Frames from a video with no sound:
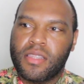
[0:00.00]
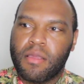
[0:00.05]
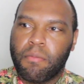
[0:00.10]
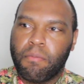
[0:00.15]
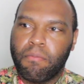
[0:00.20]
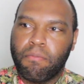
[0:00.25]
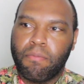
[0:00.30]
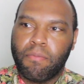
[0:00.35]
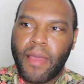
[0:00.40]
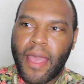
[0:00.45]

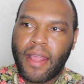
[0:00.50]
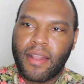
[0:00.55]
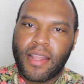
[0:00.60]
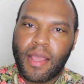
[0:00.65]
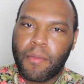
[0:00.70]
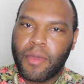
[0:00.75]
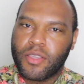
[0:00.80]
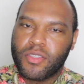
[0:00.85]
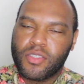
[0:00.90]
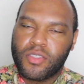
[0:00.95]
the
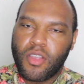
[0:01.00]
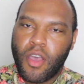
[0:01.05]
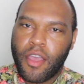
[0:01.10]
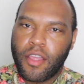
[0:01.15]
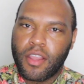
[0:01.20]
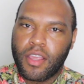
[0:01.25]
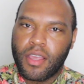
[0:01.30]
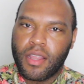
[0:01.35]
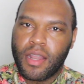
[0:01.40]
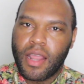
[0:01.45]
pandemic
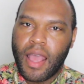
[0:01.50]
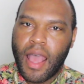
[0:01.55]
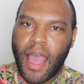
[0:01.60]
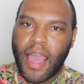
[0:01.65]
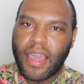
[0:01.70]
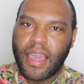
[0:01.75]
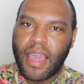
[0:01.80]
started, I